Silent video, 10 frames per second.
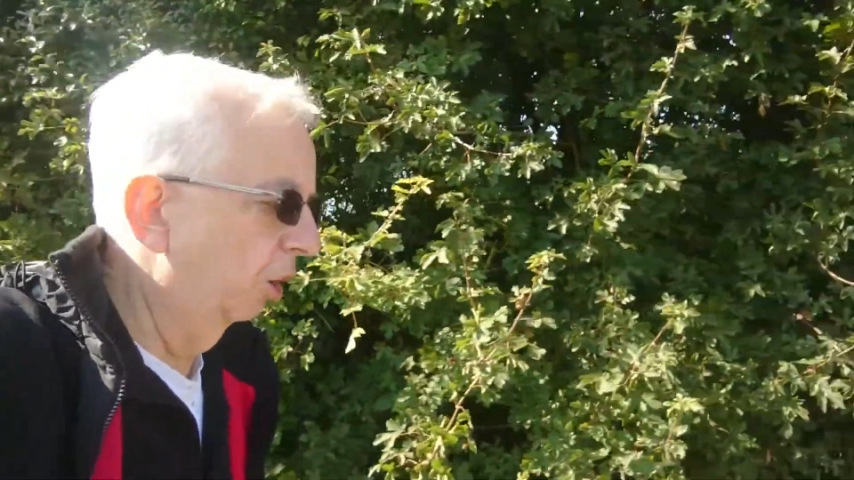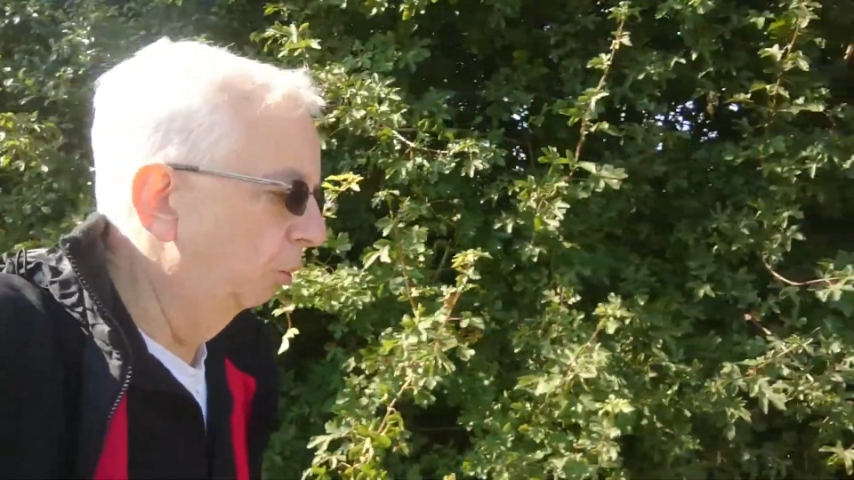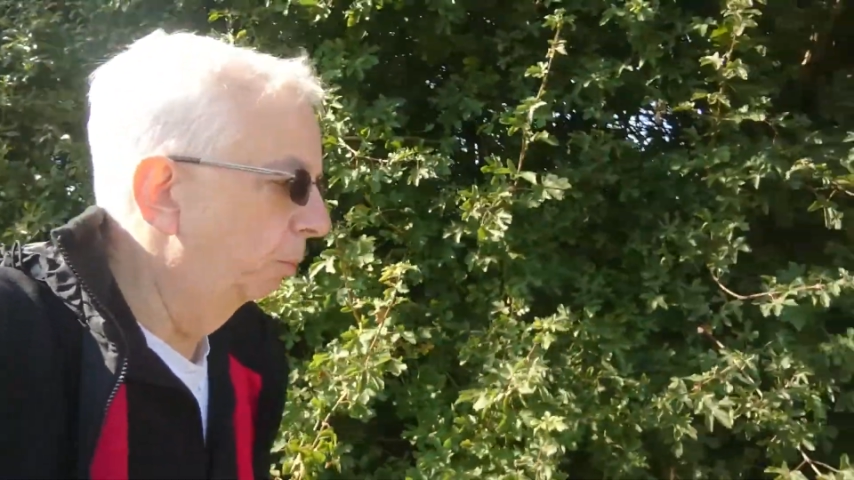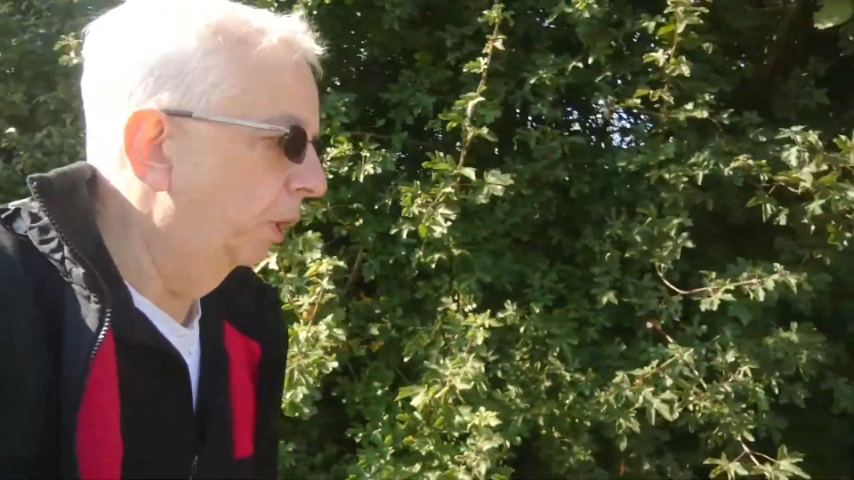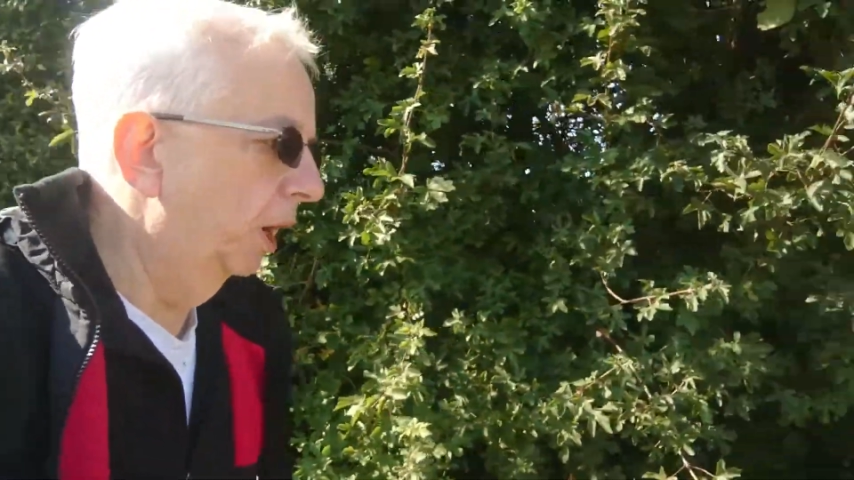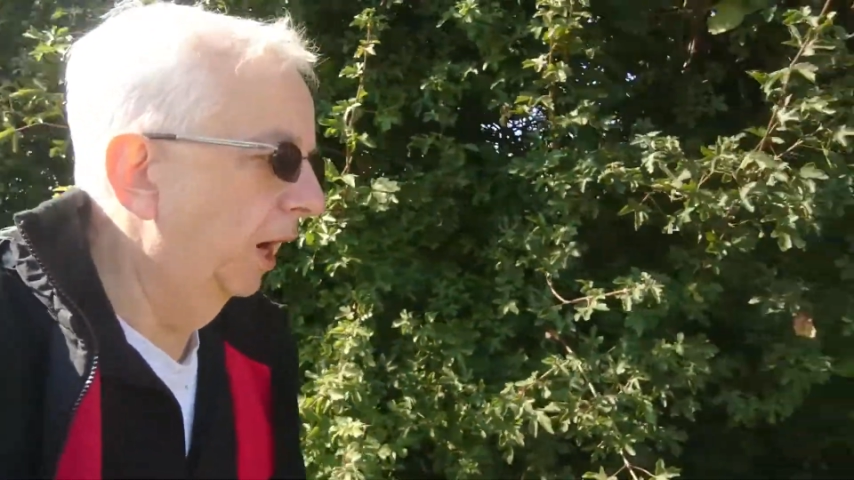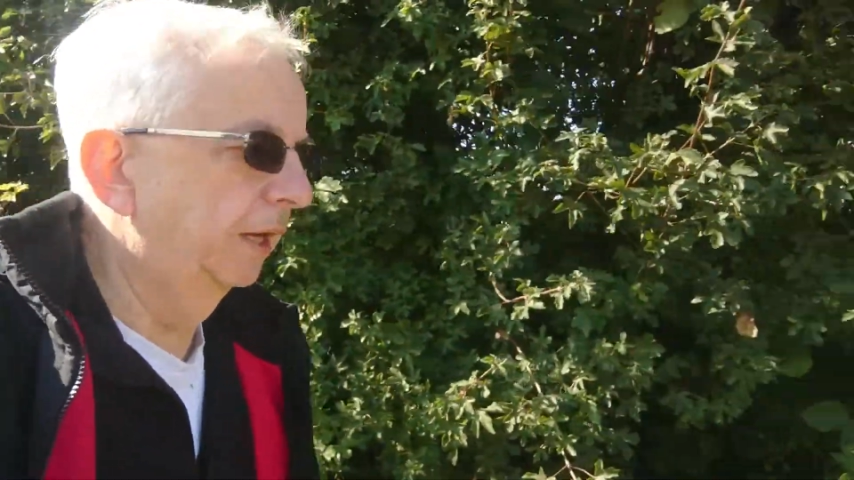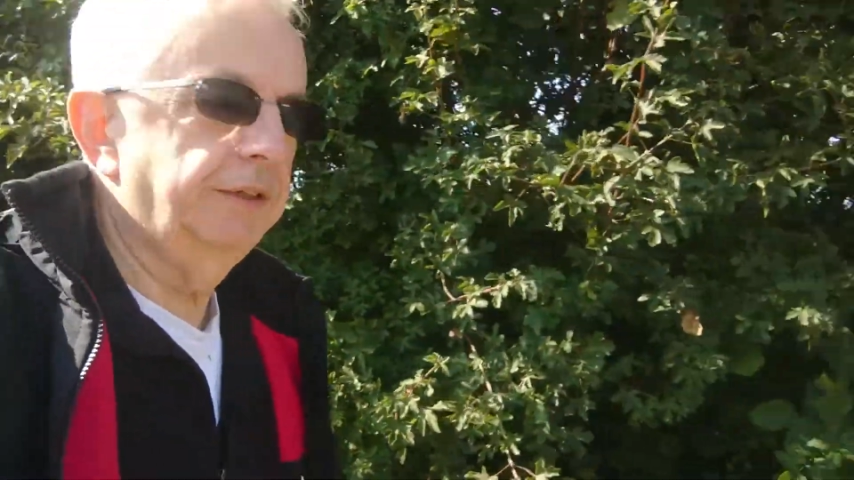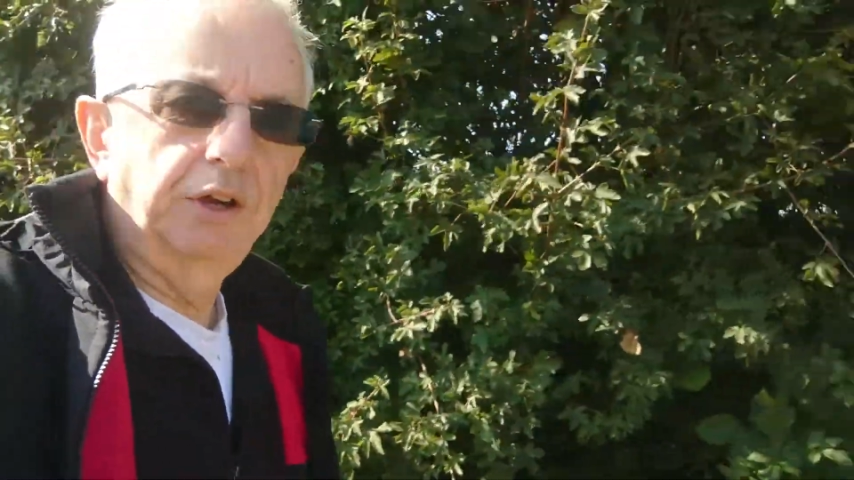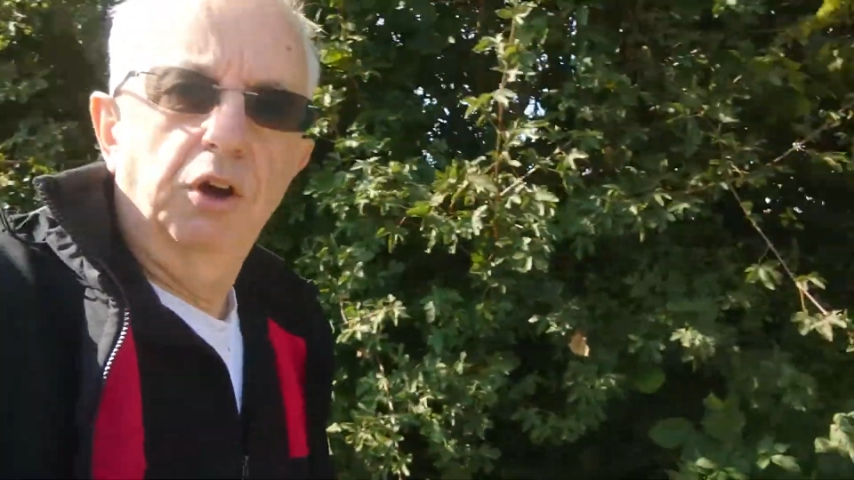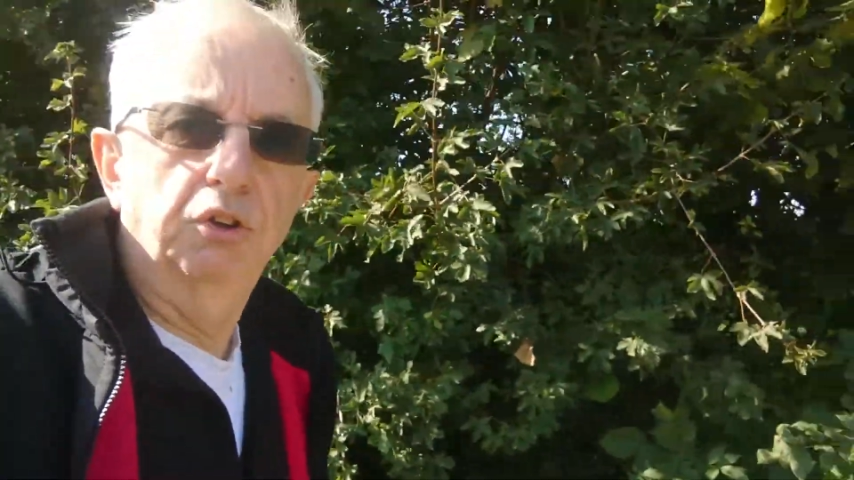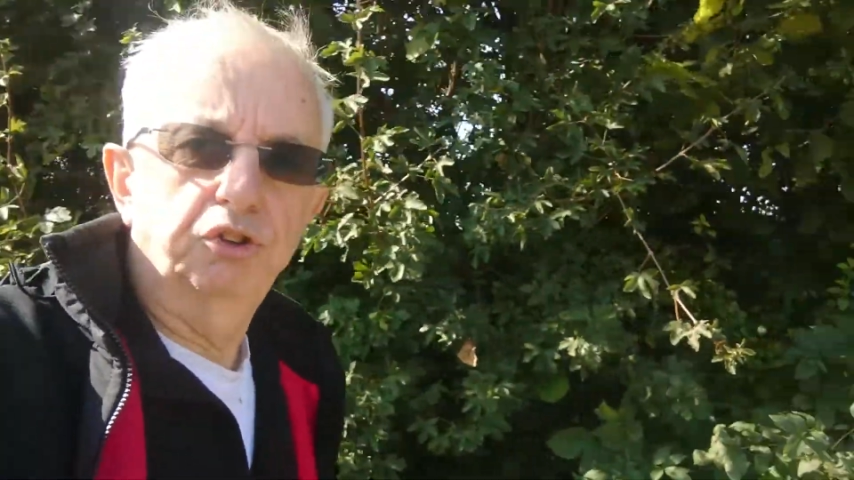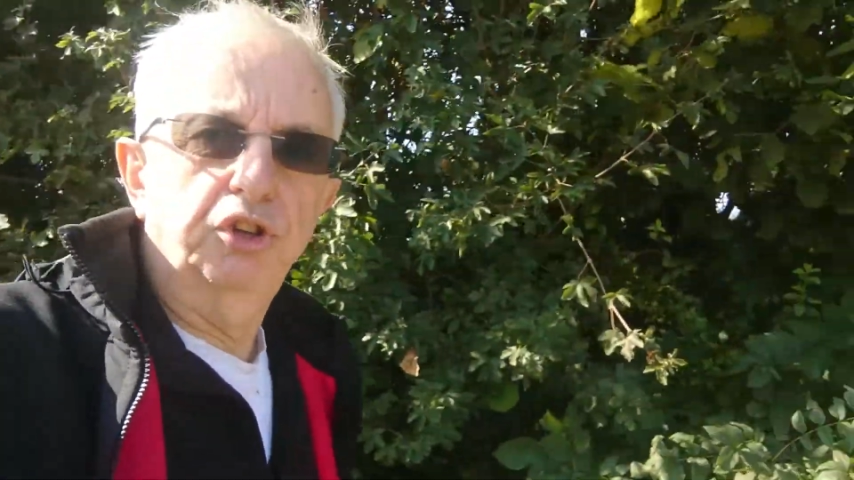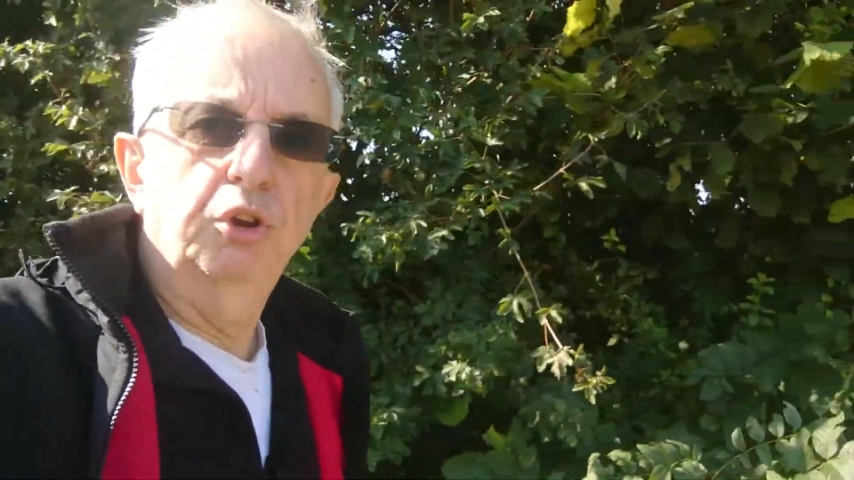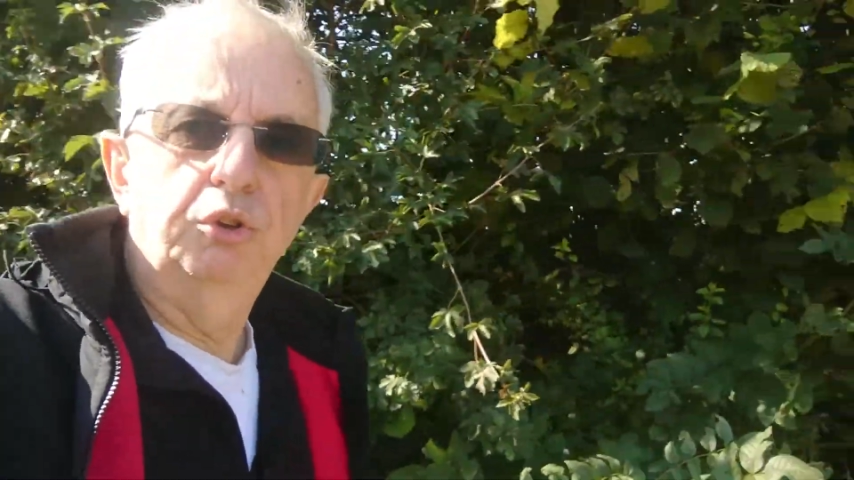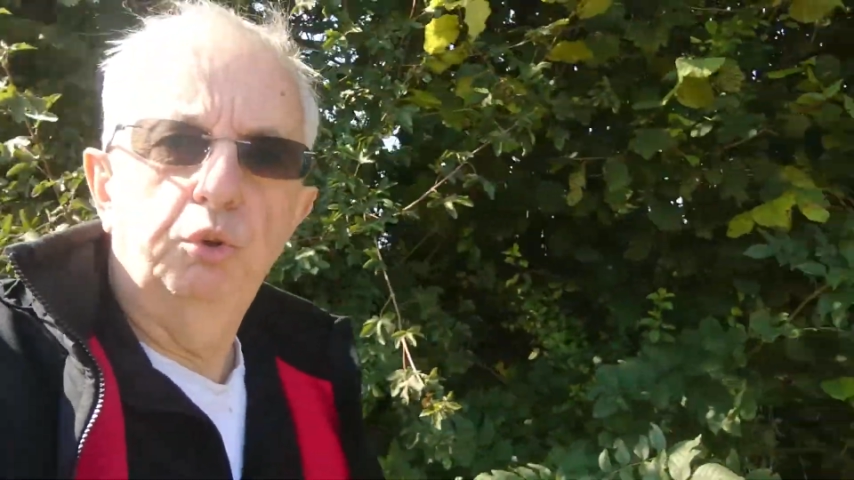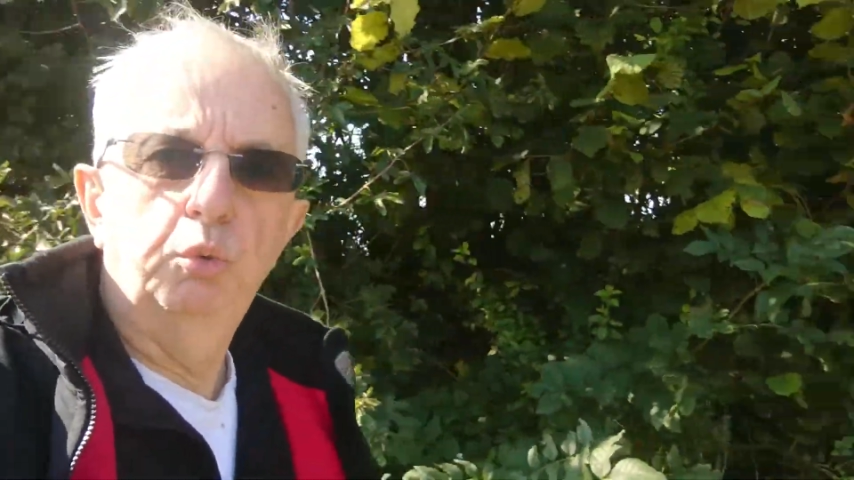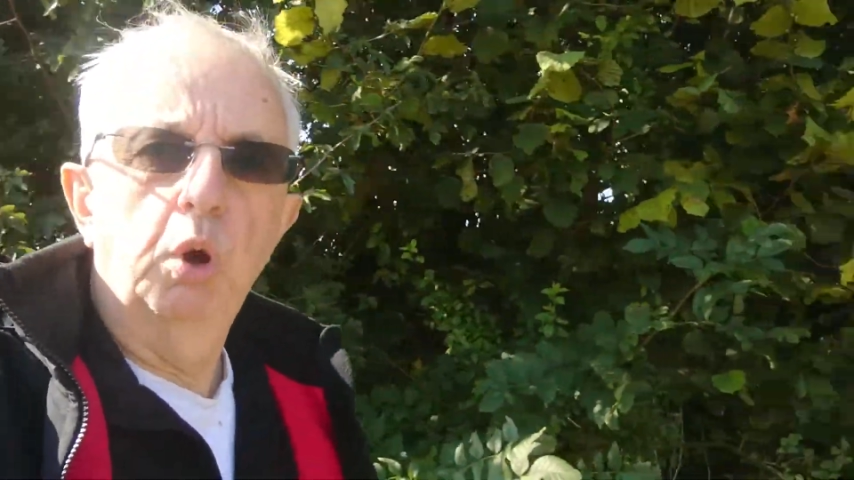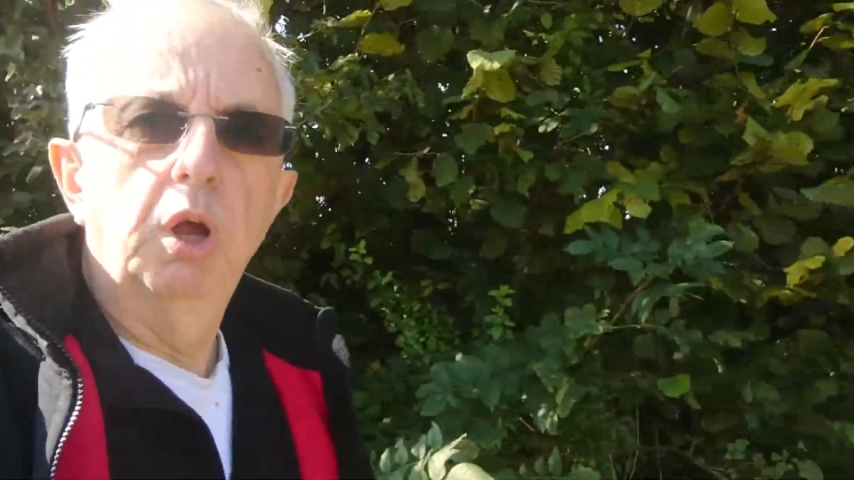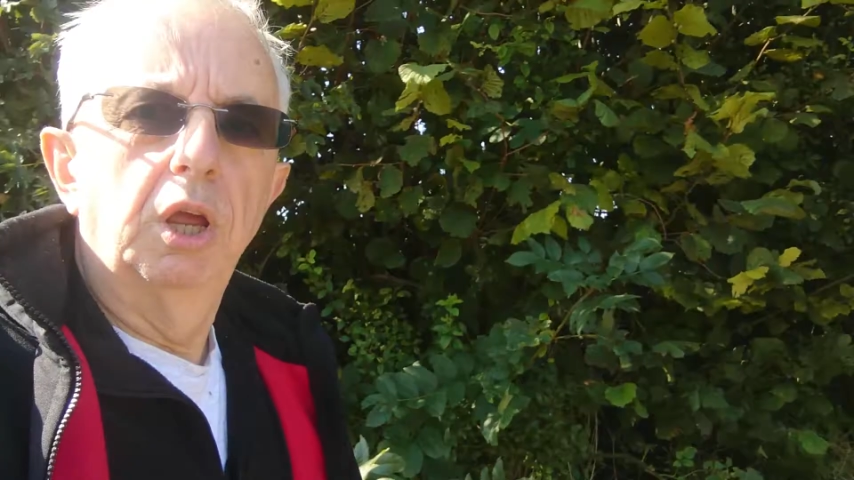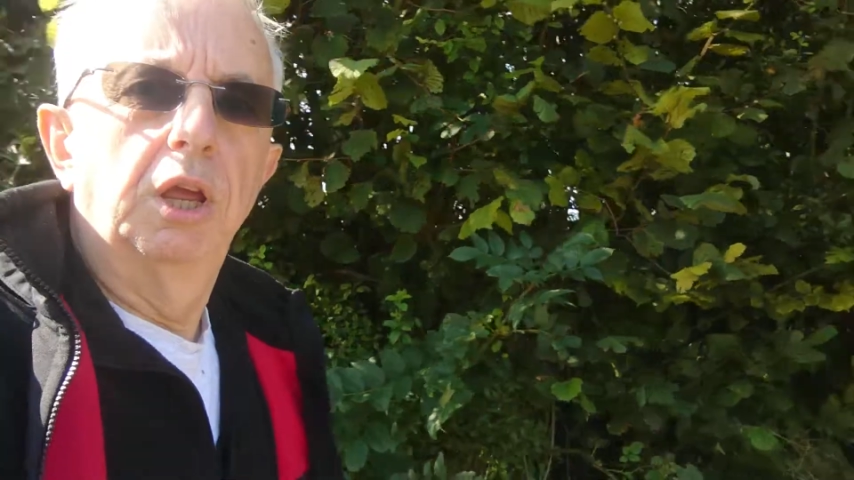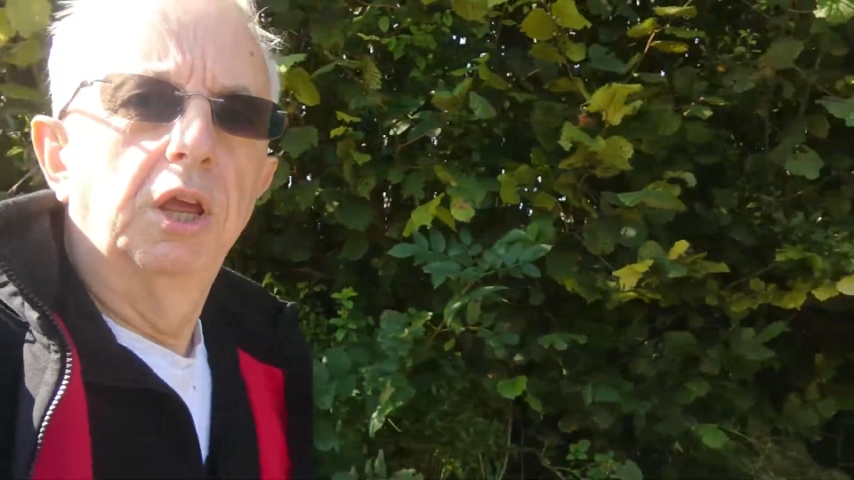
home and I'll show you